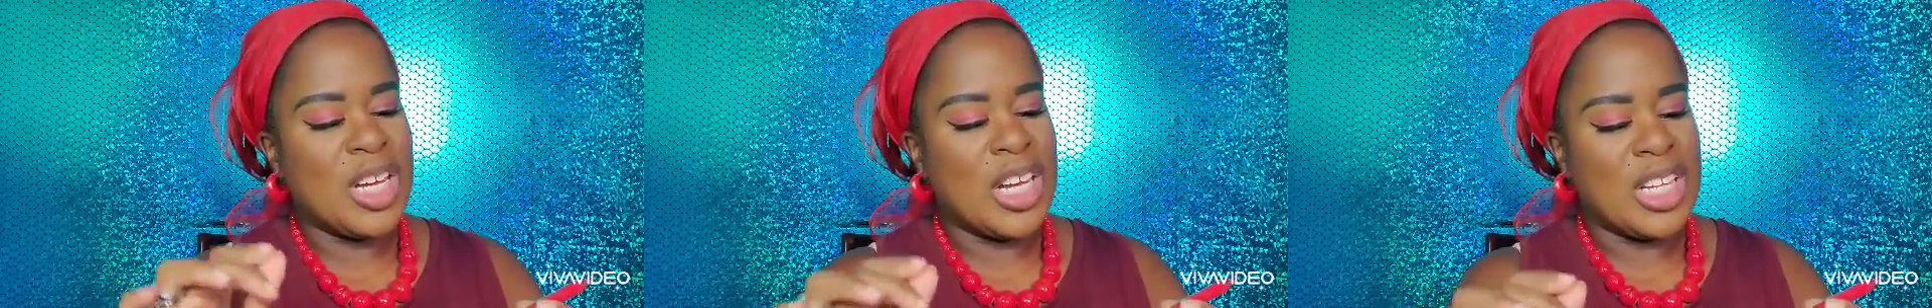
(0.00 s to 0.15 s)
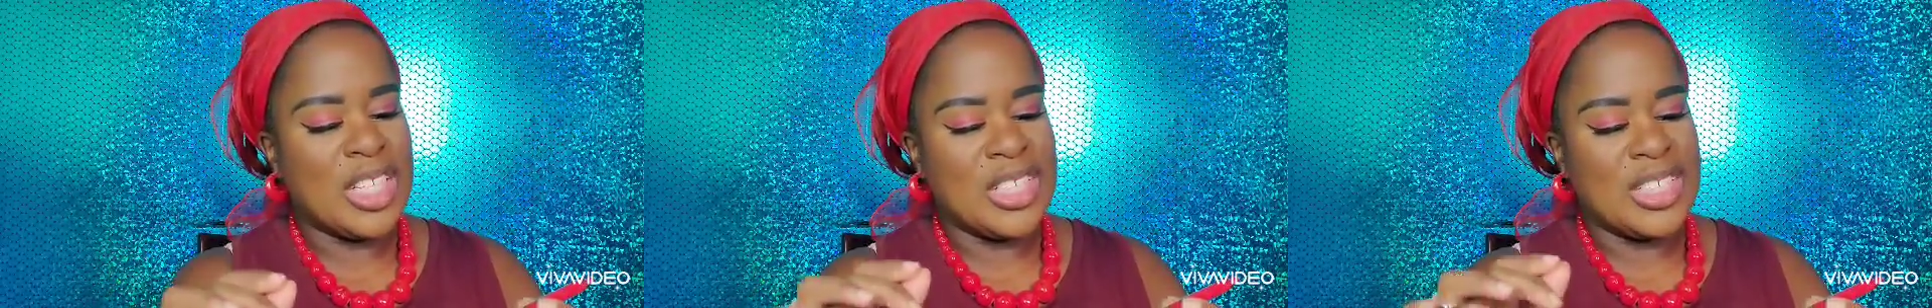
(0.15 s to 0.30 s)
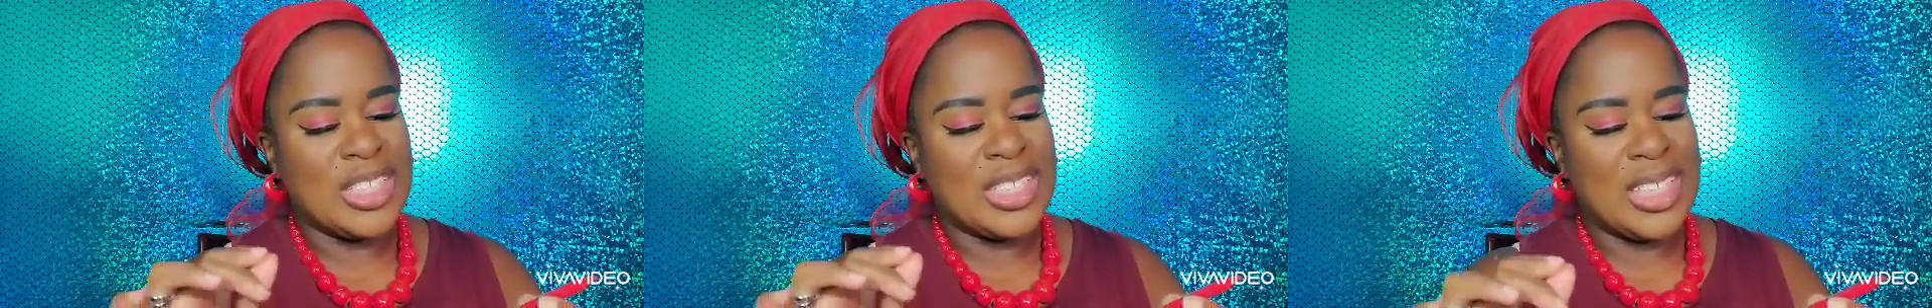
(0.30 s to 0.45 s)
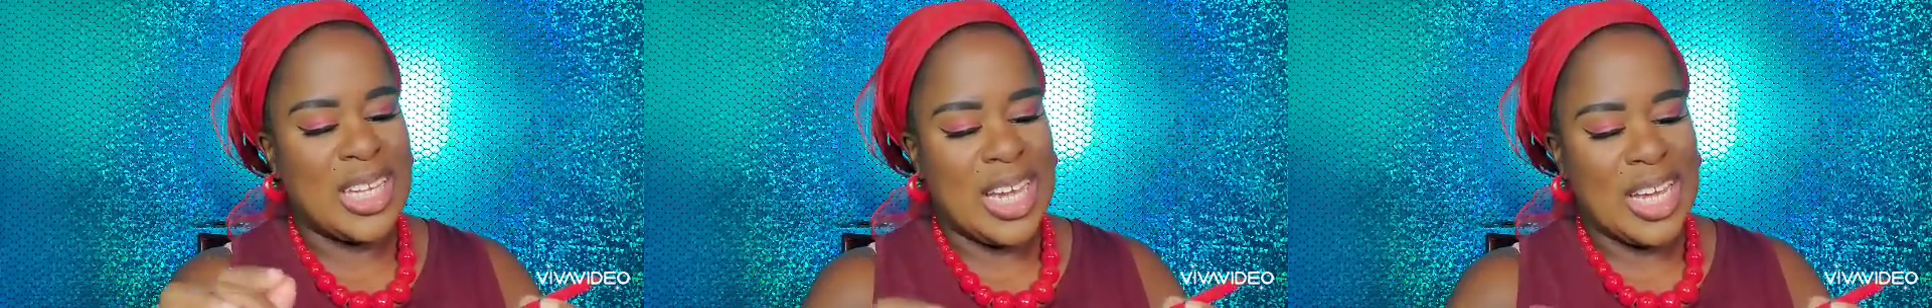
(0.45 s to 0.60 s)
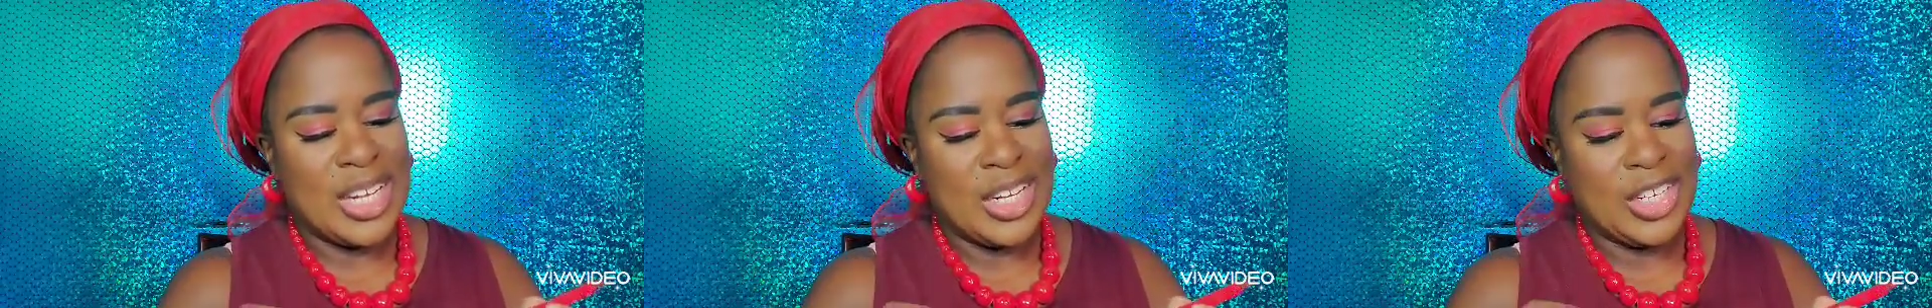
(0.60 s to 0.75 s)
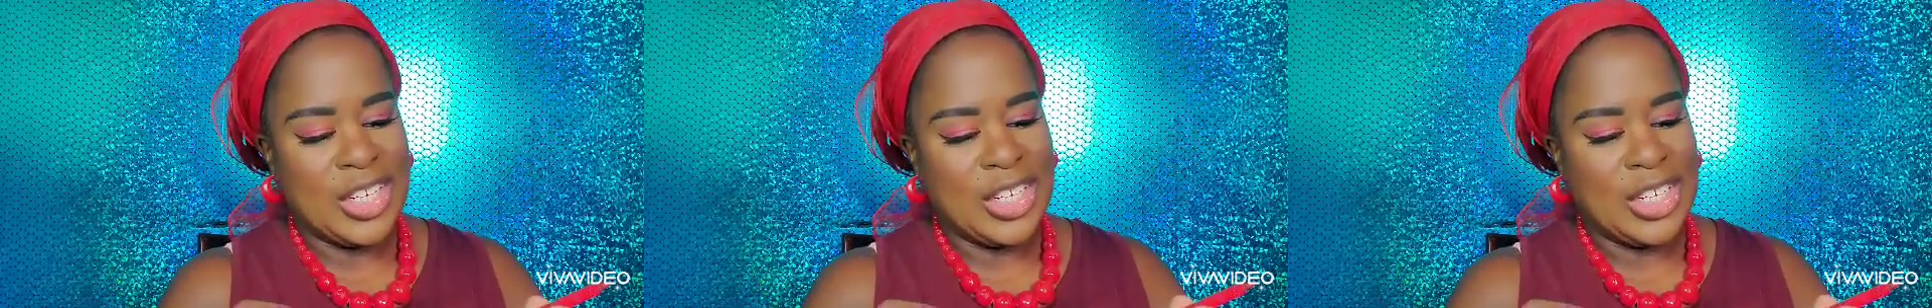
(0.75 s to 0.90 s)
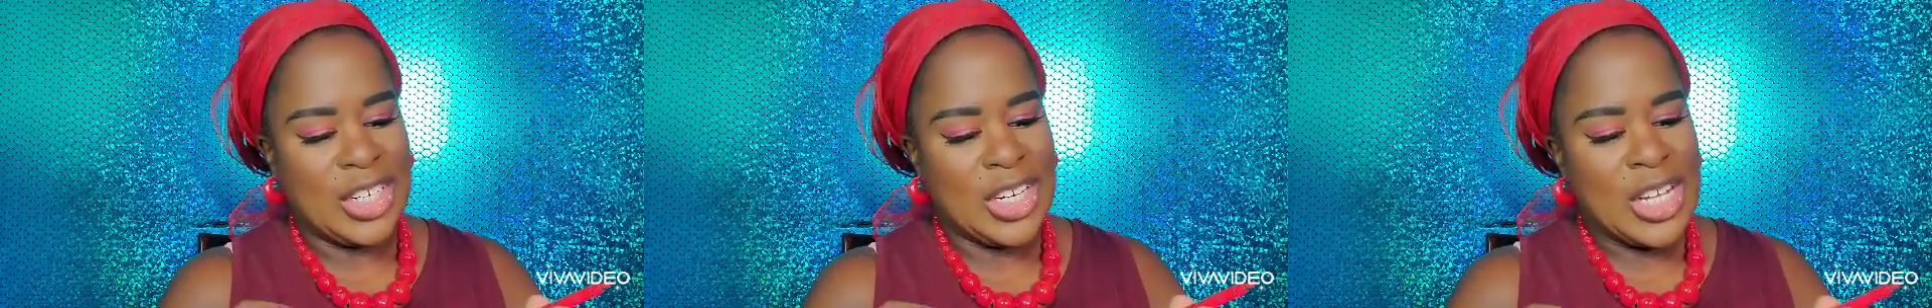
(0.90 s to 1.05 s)
Color
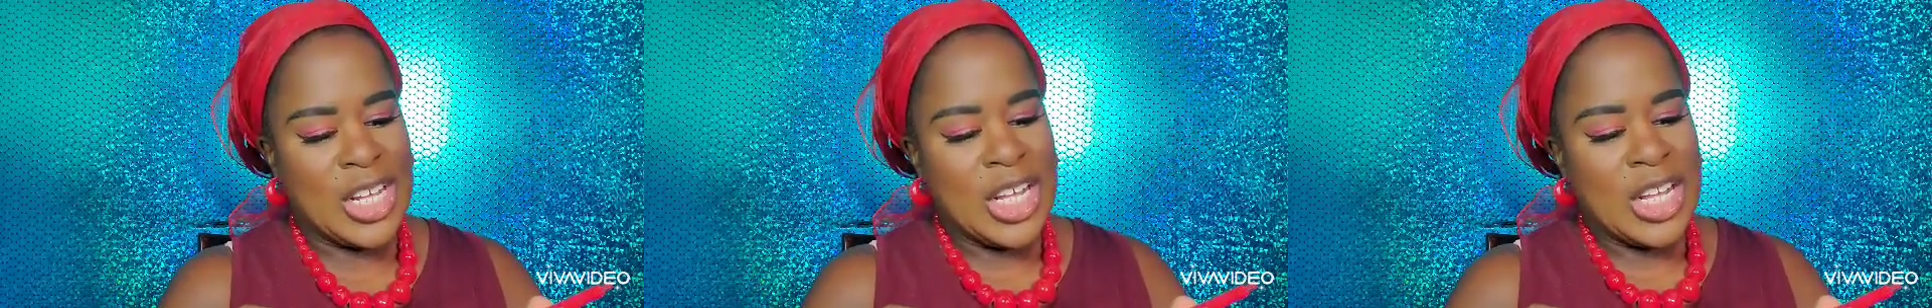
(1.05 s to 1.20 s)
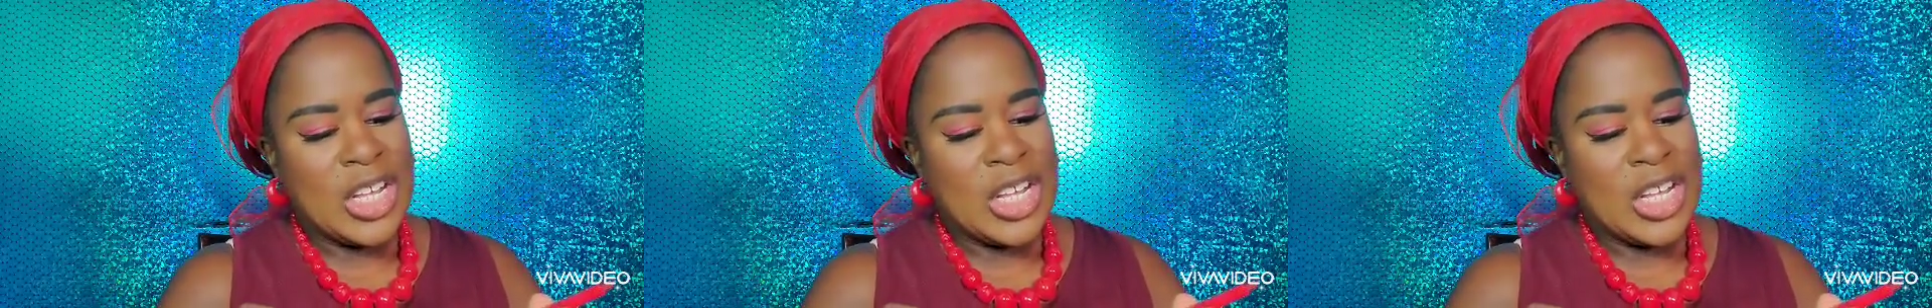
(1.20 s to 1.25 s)
Liner.